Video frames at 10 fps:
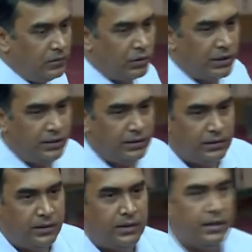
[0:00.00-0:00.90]
Okay.
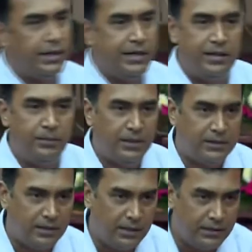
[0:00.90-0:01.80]
ATP
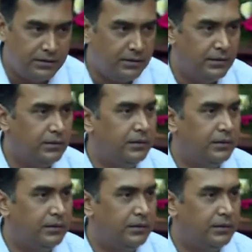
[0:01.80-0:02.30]
is released,